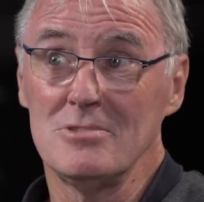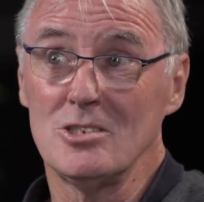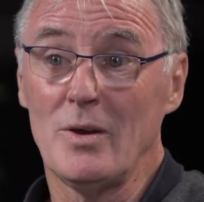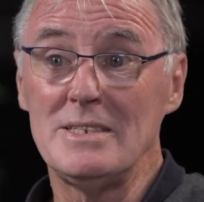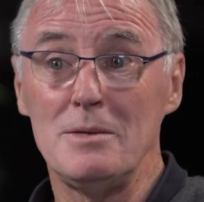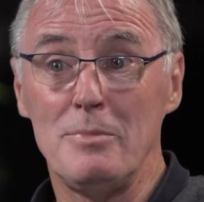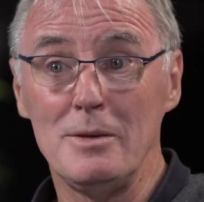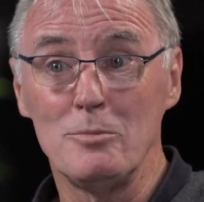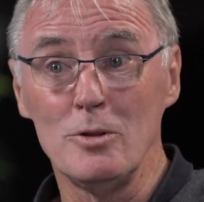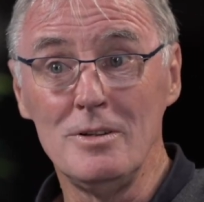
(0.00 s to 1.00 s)
20
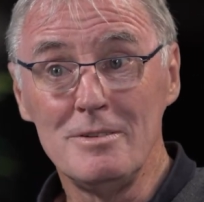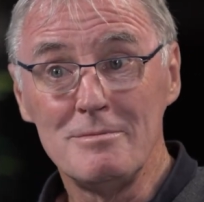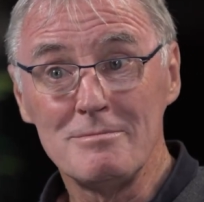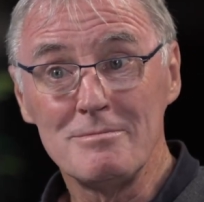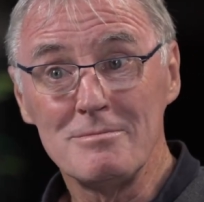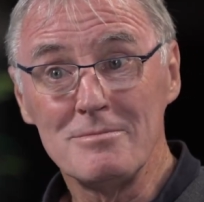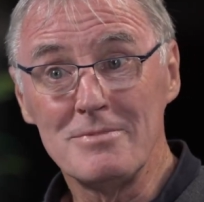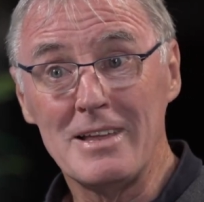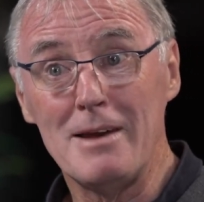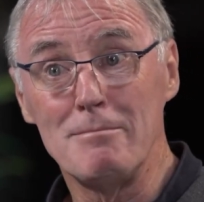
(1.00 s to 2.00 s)
people
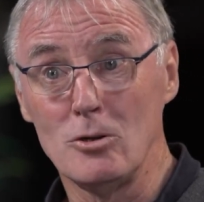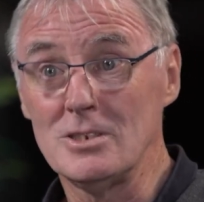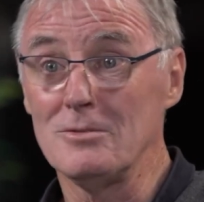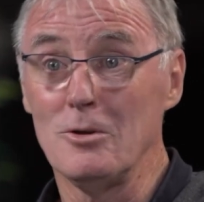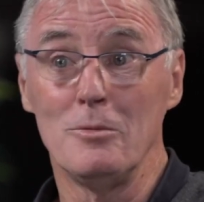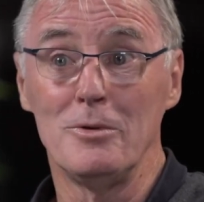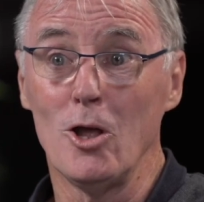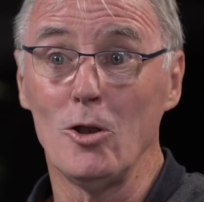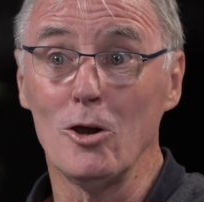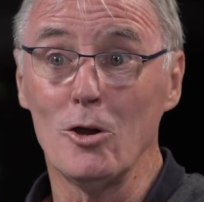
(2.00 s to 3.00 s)
there, most of whom are
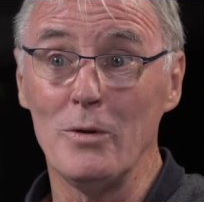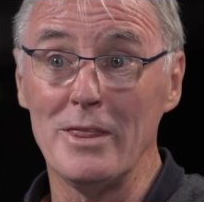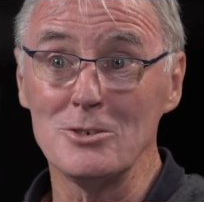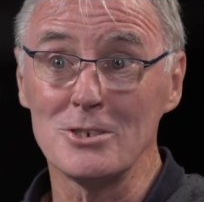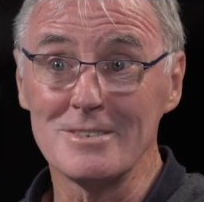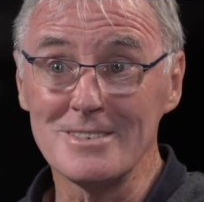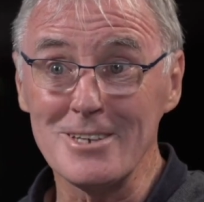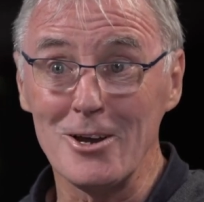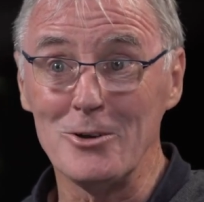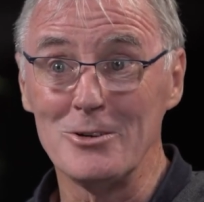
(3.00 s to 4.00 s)
no longer with us.
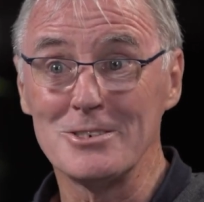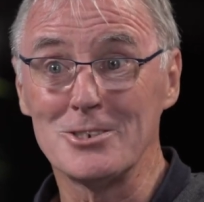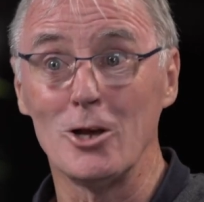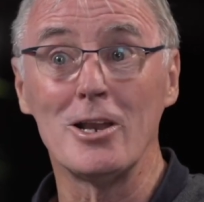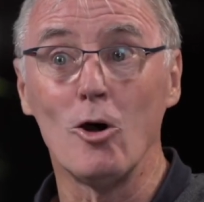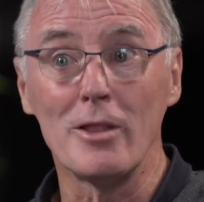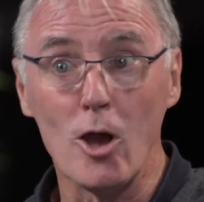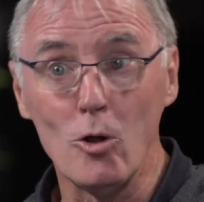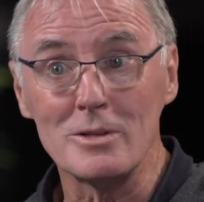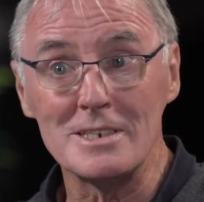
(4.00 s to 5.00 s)
So certainly all the
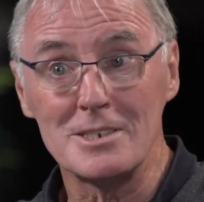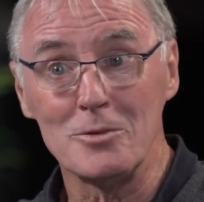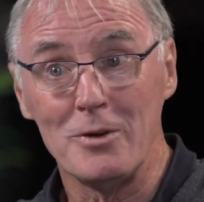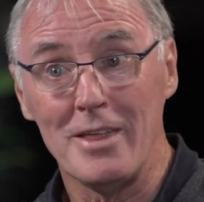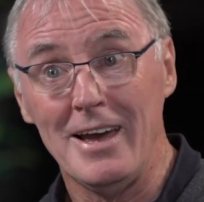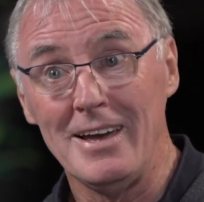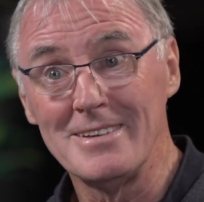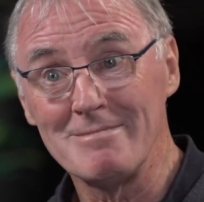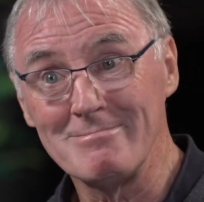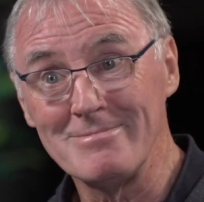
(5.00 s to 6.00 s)
oldies that were there
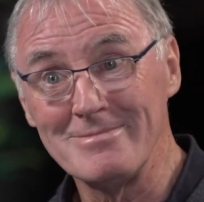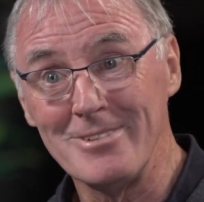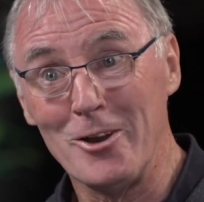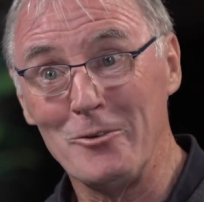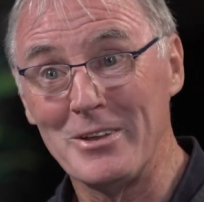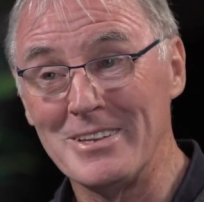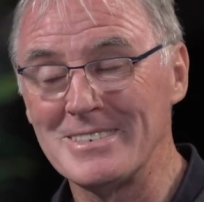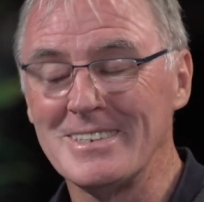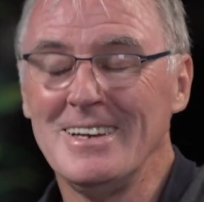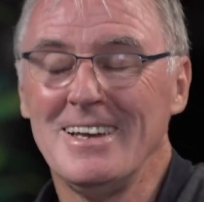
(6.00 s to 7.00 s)
are not with us.
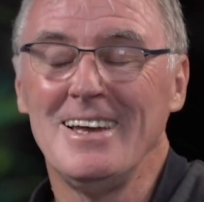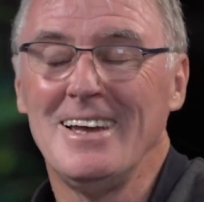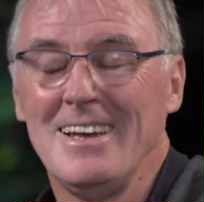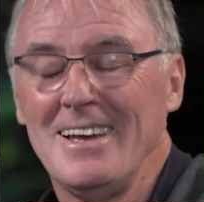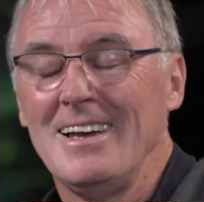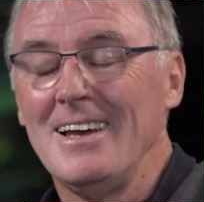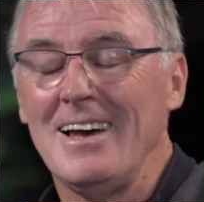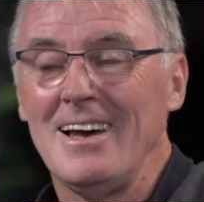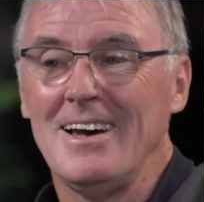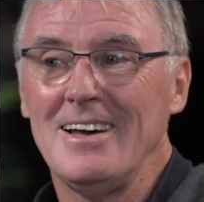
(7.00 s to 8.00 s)

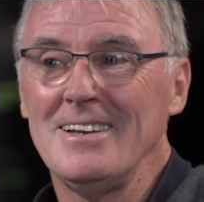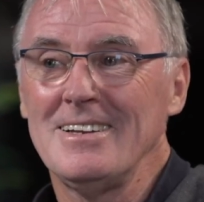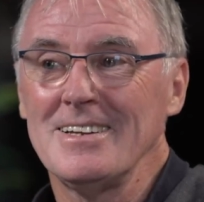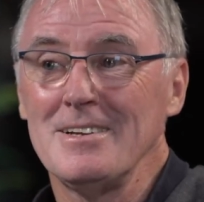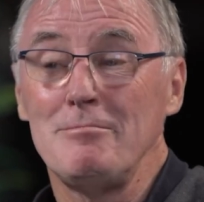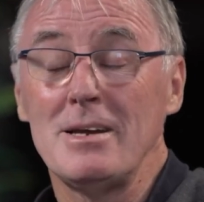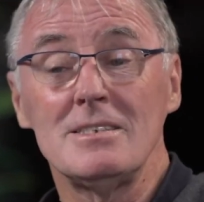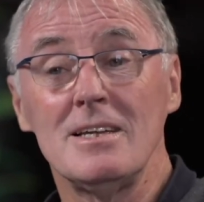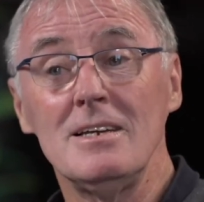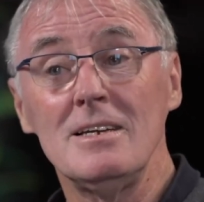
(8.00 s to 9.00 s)
And
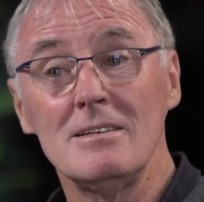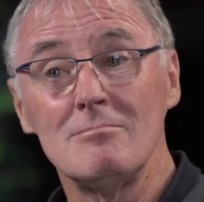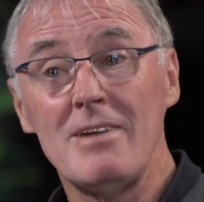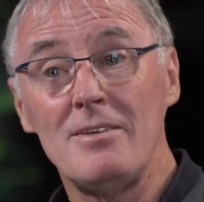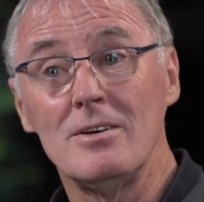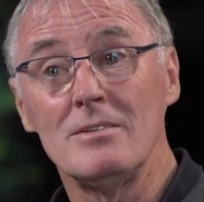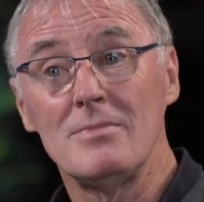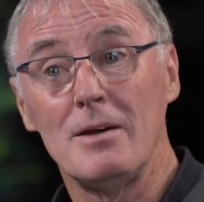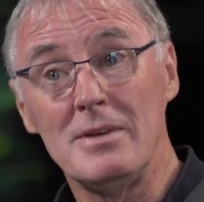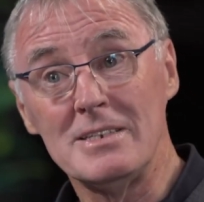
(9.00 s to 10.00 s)
best thing ever.
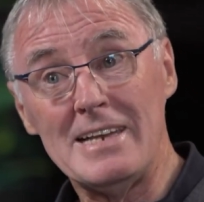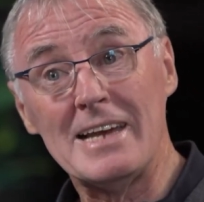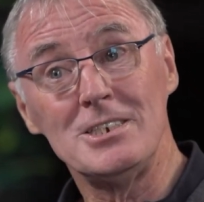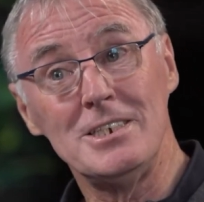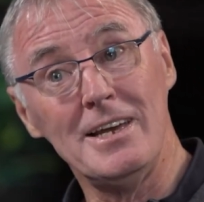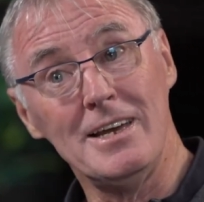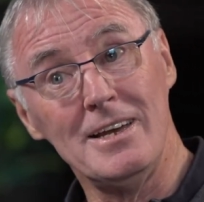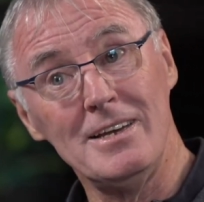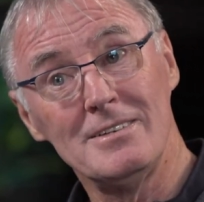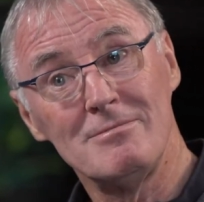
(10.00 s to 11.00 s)
That means next
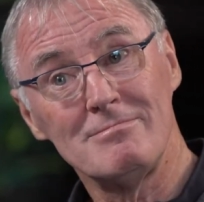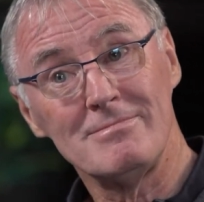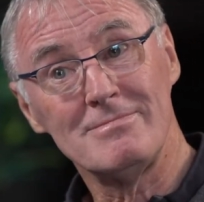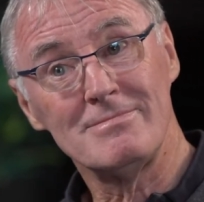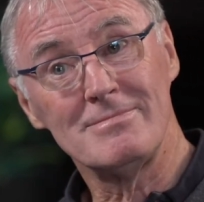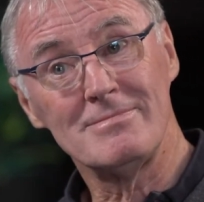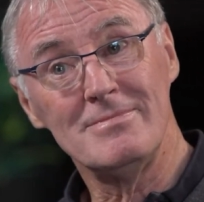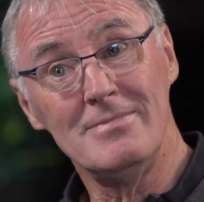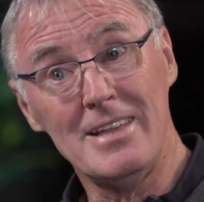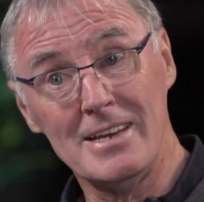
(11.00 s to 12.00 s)
year
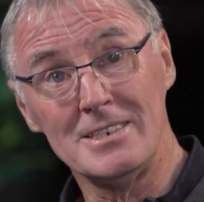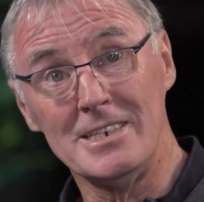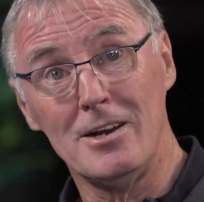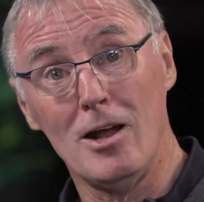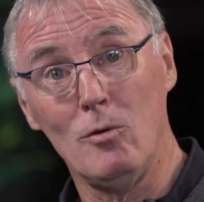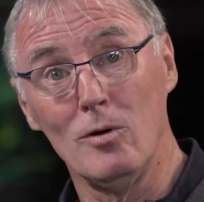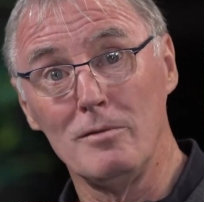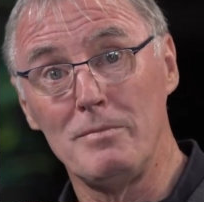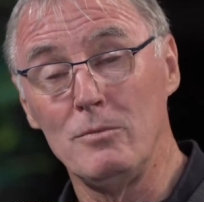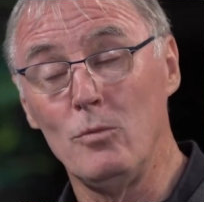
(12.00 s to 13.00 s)
I will
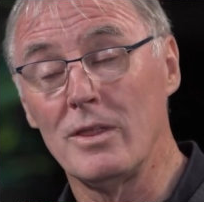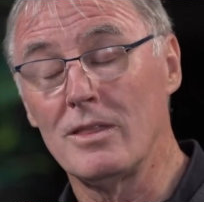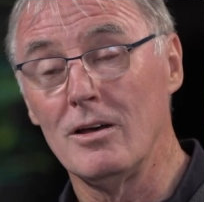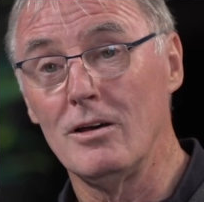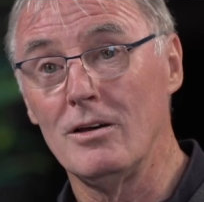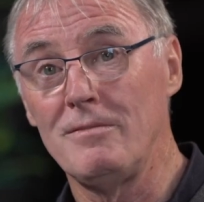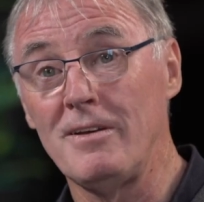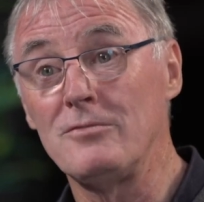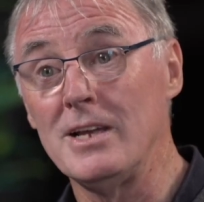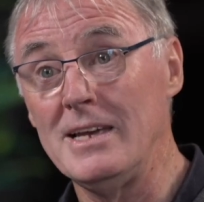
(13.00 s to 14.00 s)
have been with her
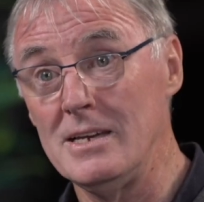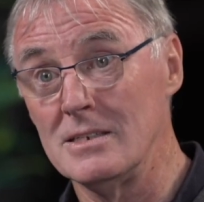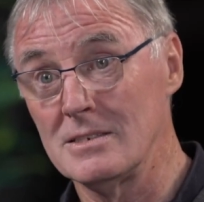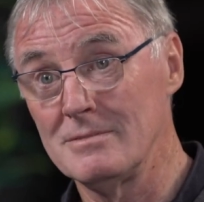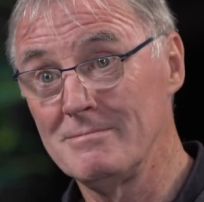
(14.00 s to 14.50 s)
50 years.